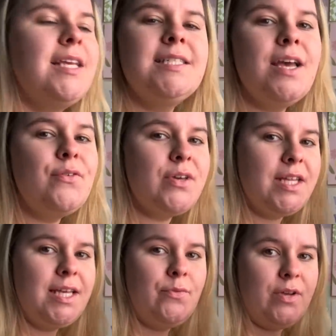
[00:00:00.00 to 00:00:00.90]
Is that
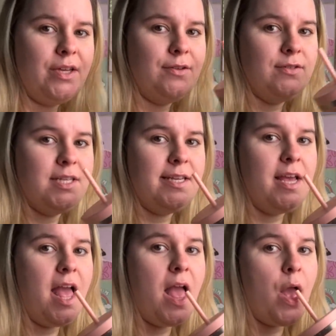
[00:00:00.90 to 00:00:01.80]
really what you did?
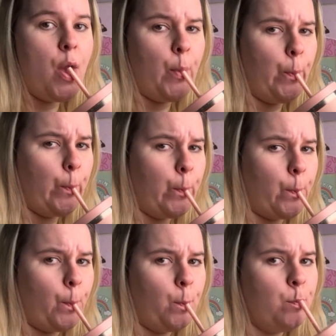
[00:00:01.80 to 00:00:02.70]

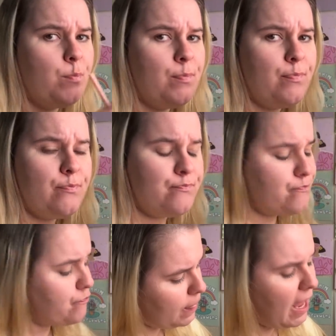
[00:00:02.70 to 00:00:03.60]

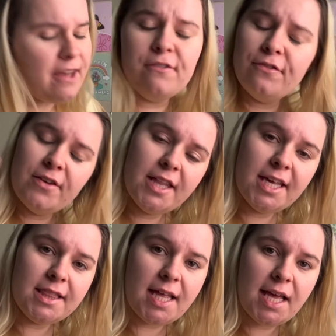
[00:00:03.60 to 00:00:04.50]
I have a
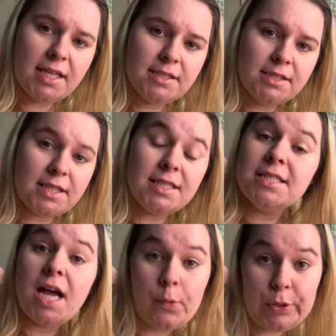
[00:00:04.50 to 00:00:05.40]
feeling that that's
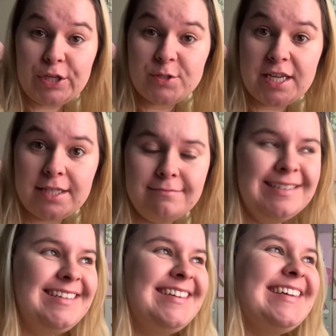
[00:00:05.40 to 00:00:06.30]
not what you did.
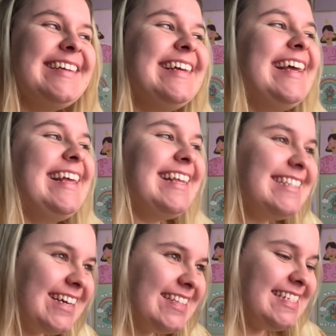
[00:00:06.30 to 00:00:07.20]
They
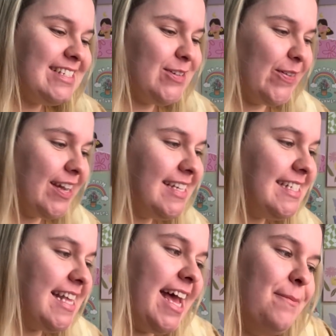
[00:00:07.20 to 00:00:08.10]
tell these stories
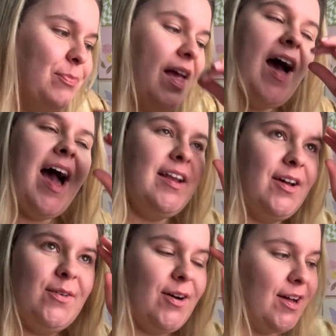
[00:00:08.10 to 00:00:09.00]
that I
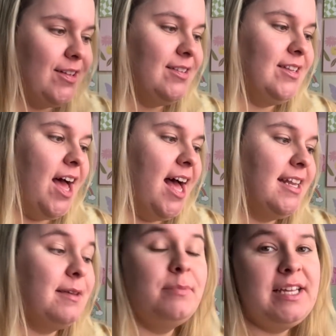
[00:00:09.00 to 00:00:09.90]
know are not
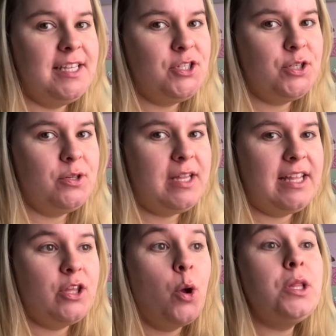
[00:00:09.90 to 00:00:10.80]
completely true,
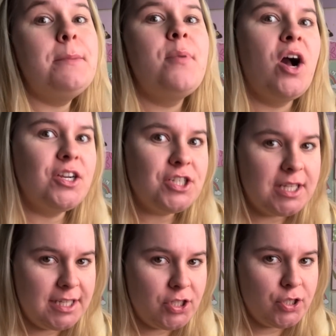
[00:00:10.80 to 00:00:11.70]
like they're only
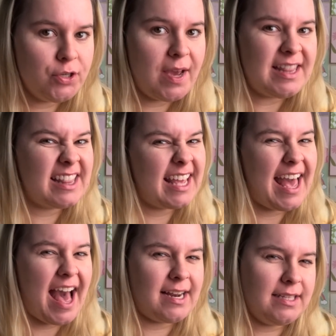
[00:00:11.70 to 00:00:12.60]
partially true, and then they
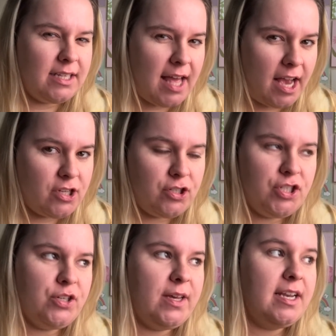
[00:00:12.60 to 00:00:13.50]
add a little extra
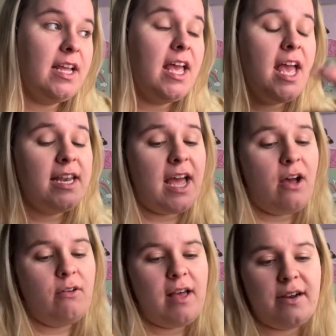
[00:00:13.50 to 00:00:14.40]
to it.
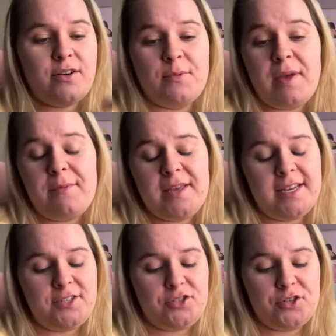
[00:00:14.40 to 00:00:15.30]
Now, I don't know, maybe it
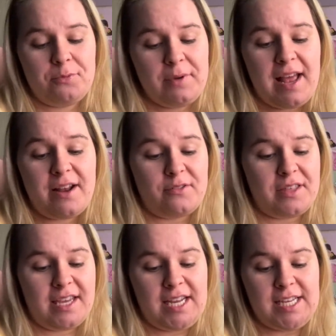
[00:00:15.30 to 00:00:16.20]
is true, but I don't
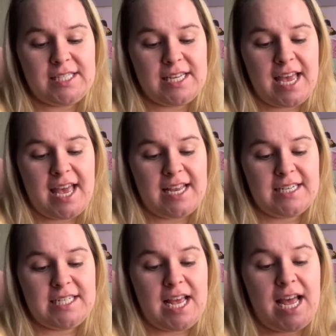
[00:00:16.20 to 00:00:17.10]
think it is.
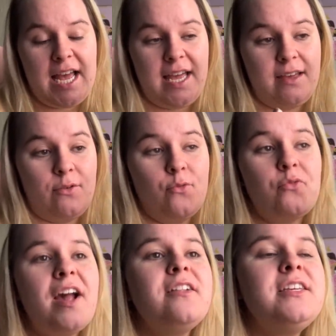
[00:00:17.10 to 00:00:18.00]
And I
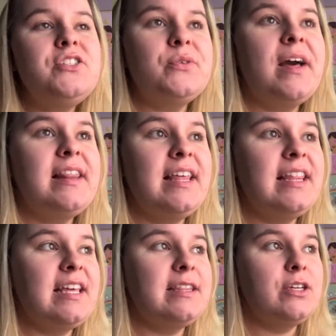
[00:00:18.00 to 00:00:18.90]
rarely do I think
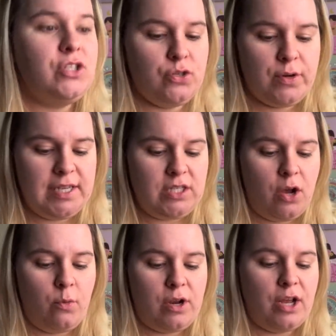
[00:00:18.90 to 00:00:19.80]
that their stories
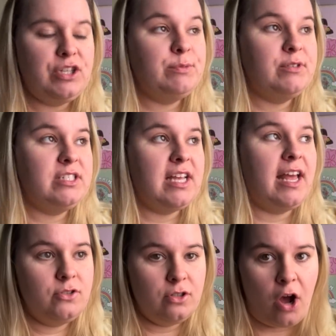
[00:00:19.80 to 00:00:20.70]
are 100%
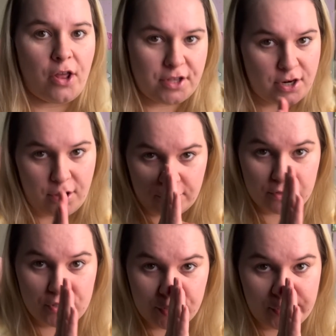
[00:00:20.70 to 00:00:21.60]
on the
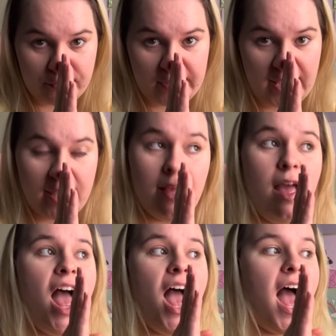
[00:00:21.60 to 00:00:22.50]
nose true. Like,
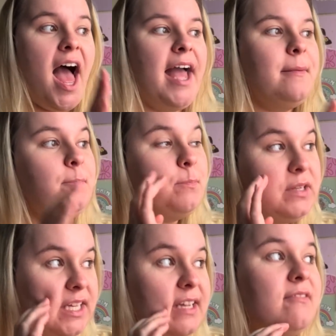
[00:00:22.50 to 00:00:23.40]
I
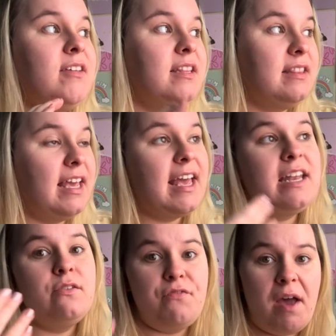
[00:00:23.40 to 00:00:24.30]
believe that they kind
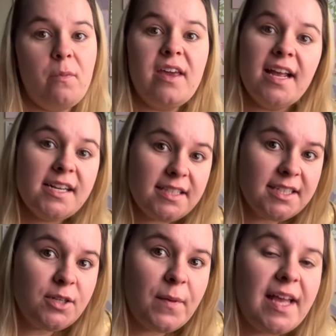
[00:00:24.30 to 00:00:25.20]
of fabricated a
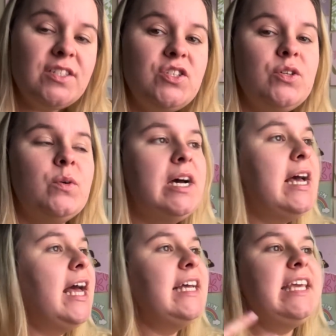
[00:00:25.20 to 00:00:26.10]
little bit to
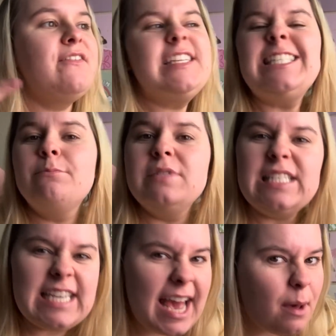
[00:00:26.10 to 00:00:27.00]
give it some
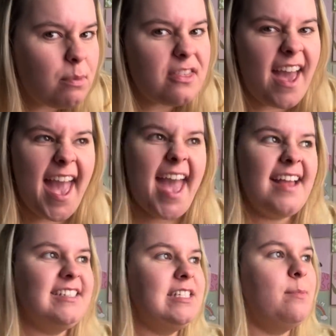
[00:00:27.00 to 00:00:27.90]
depth
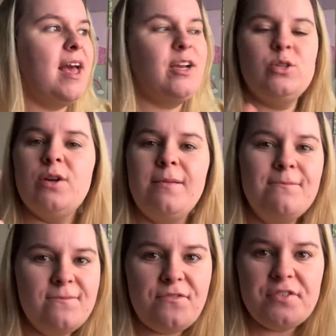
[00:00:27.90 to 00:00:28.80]
and some extra
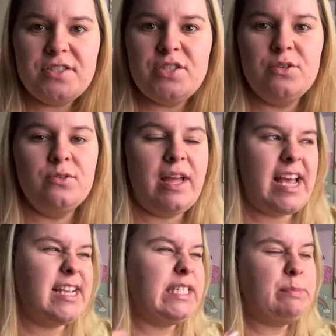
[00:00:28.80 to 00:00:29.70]
oomph to like
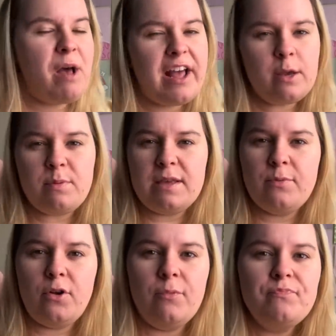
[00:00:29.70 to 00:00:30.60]
inspire
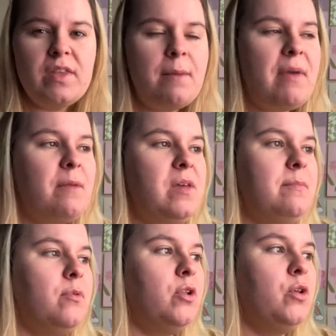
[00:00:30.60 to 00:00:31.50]
people, make
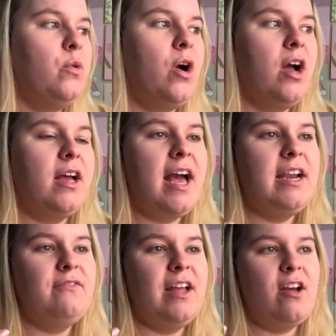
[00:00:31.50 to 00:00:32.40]
people who are kind
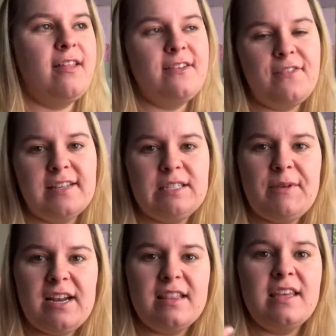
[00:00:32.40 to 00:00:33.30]
of like on the fence
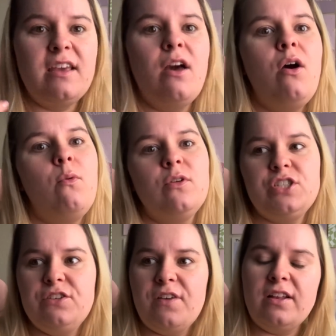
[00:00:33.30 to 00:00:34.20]
about it think, oh, well,
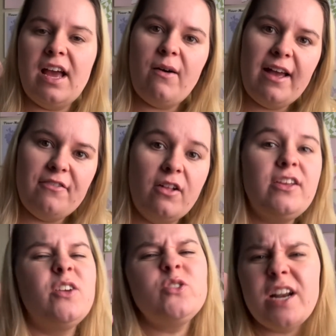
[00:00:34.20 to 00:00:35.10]
she felt how I felt,
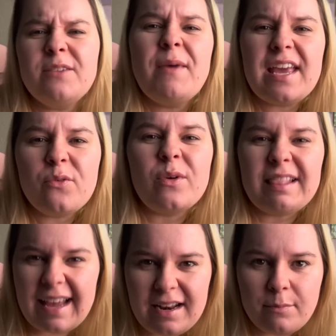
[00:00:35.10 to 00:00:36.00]
you know, try to make it
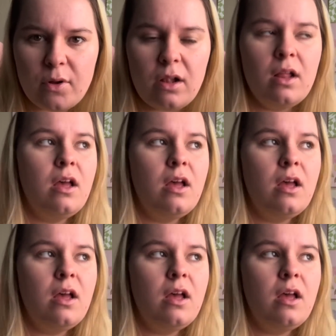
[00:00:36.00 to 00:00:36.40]
relatable.